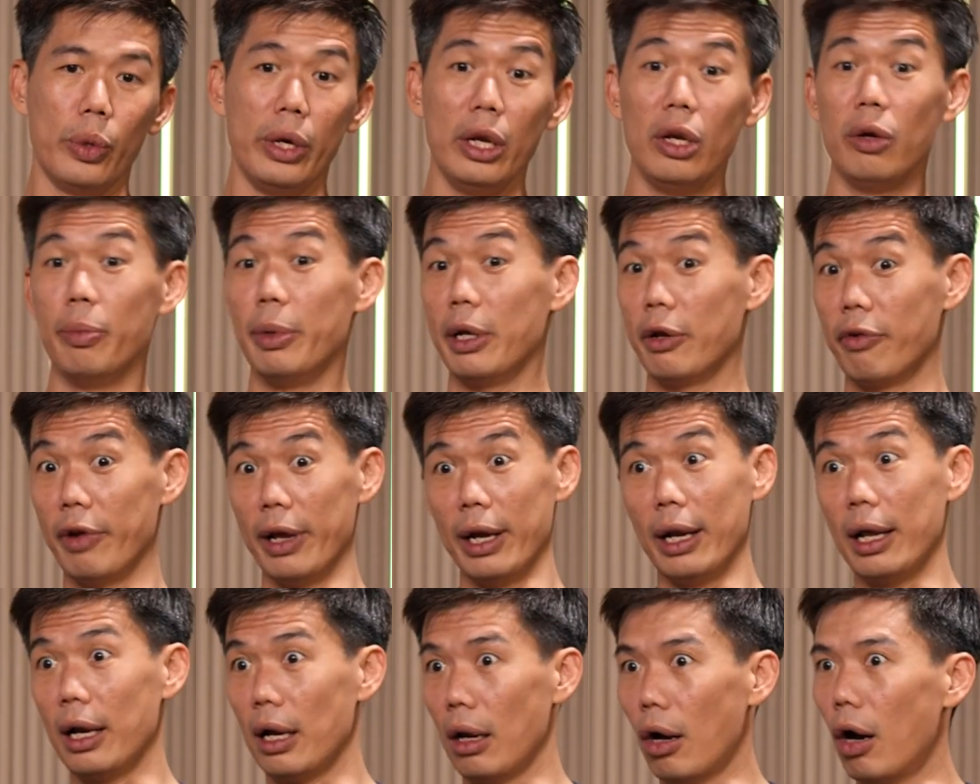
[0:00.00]
We need to be
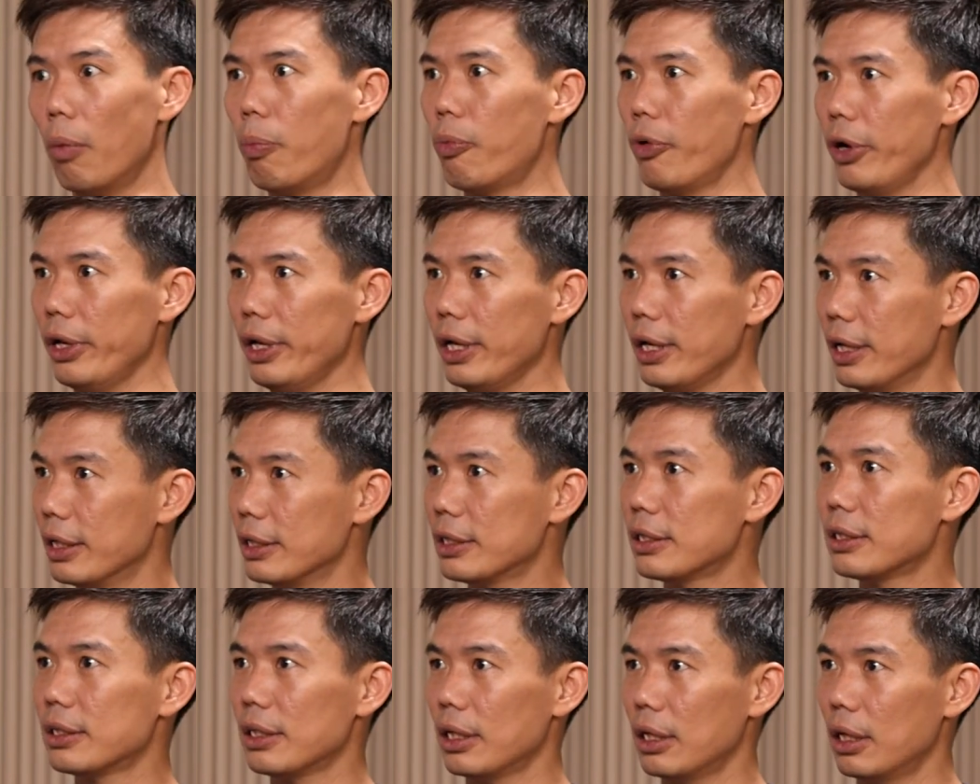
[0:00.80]
great at
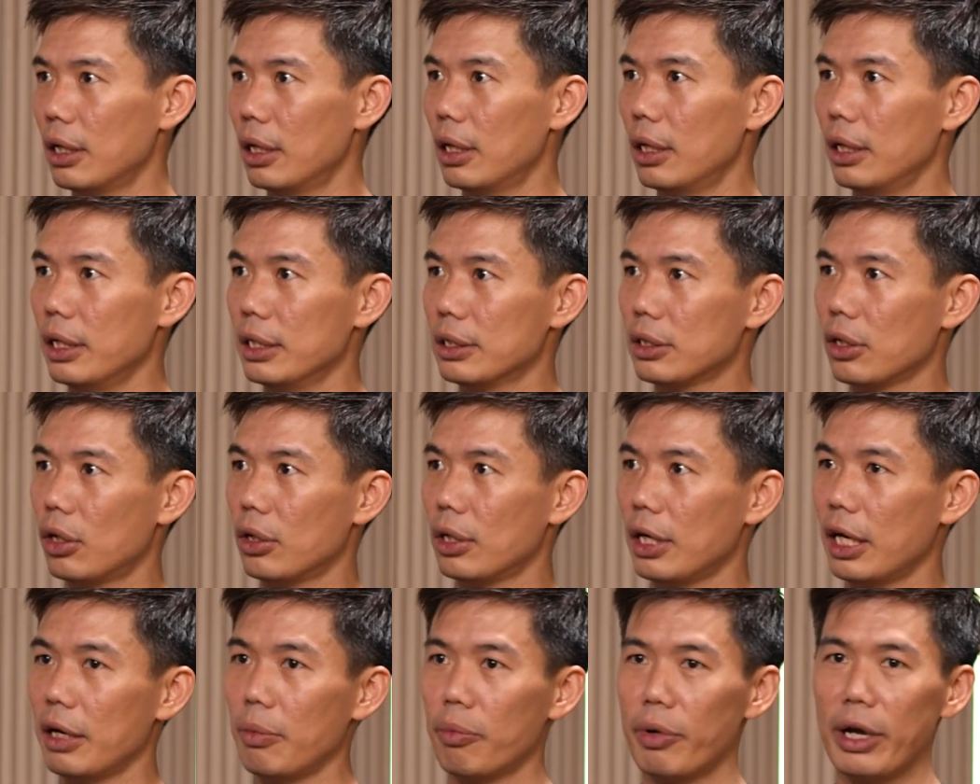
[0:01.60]
operating these
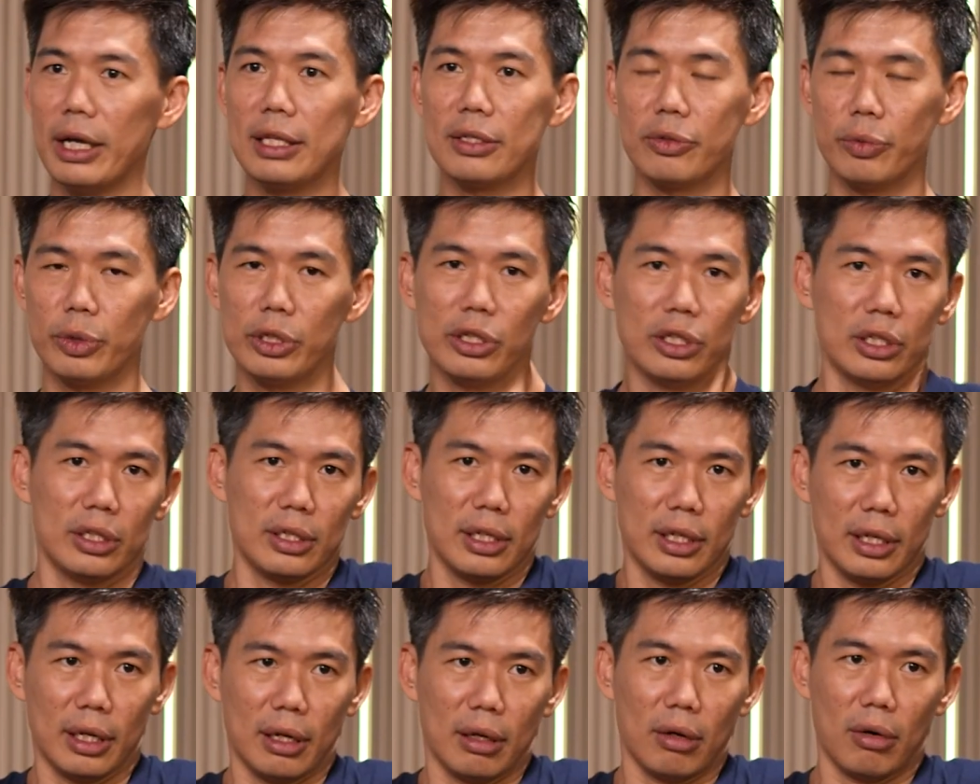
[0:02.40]
online brands, which
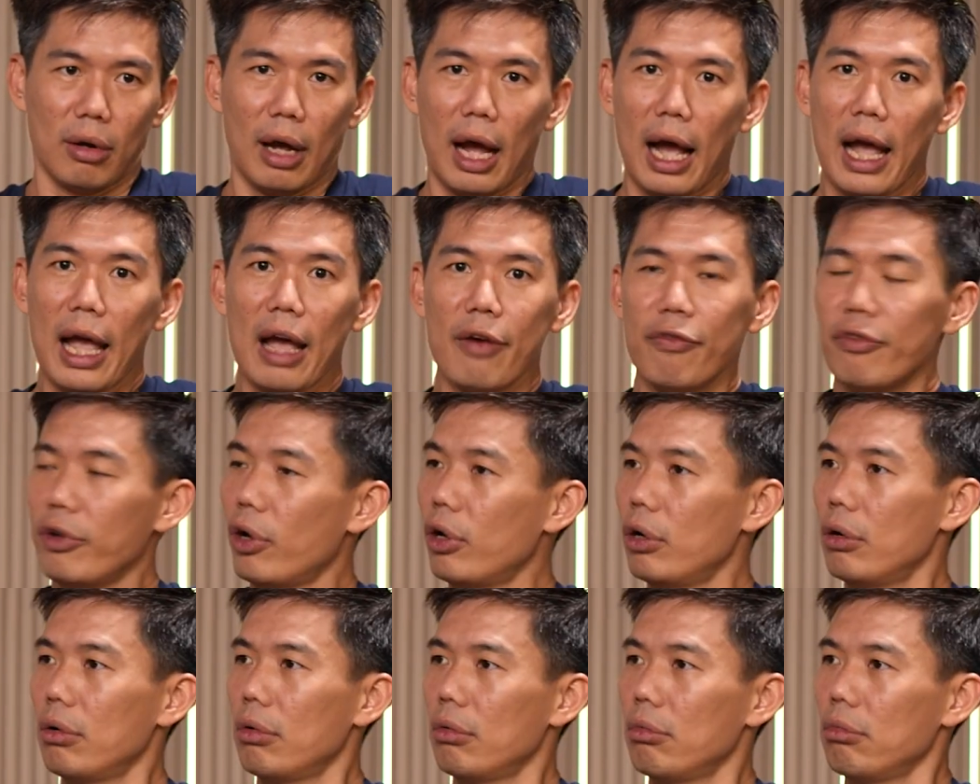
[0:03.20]
is like I have
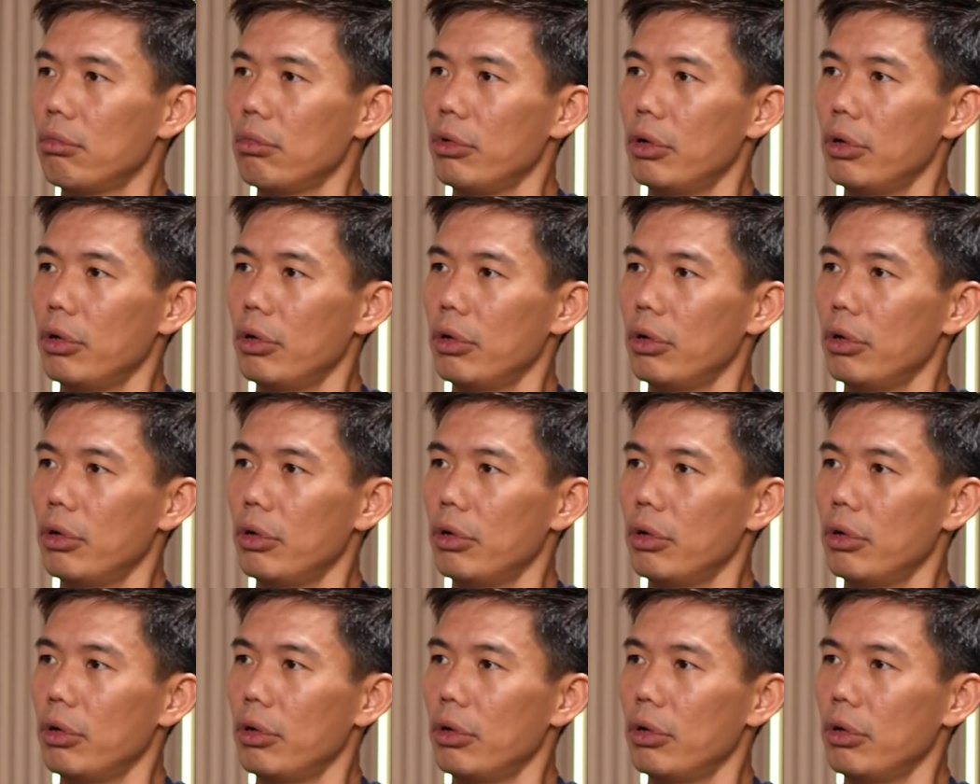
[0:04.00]
not.